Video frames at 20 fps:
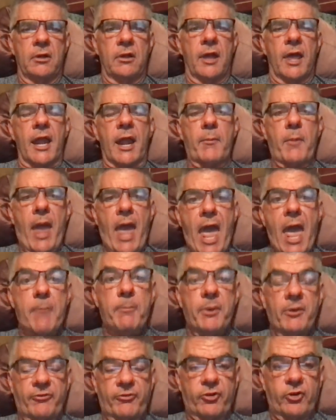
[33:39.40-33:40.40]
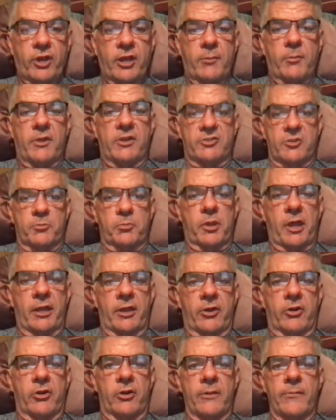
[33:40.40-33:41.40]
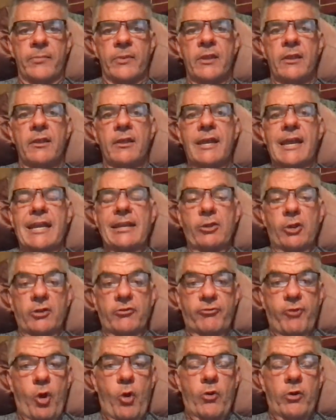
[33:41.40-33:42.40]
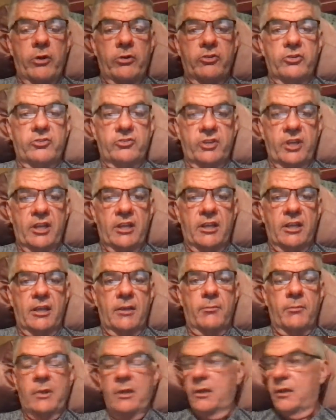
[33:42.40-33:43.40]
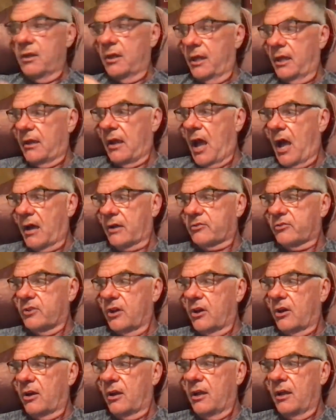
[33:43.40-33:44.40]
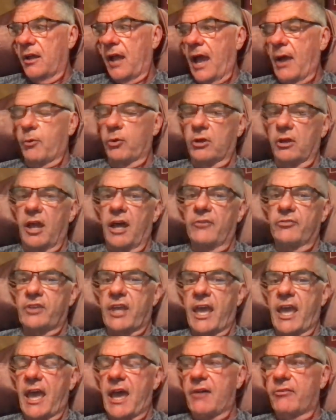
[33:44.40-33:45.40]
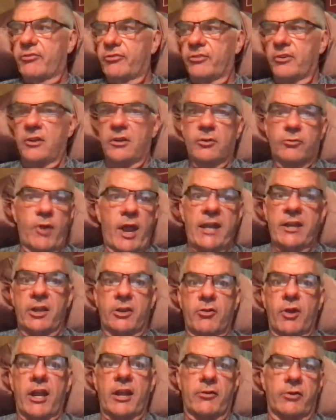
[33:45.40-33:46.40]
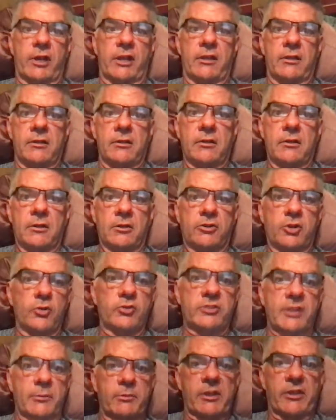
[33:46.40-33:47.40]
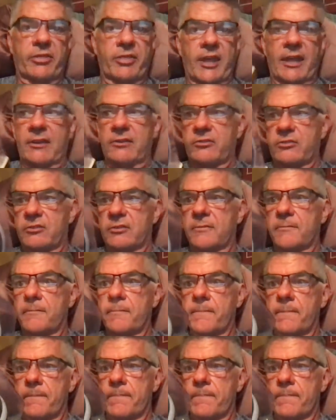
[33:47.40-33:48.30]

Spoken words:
And I'm happy for him as a player. And I look forward to seeing him in Oxnard. I would love to have Randy Gregory do some of the things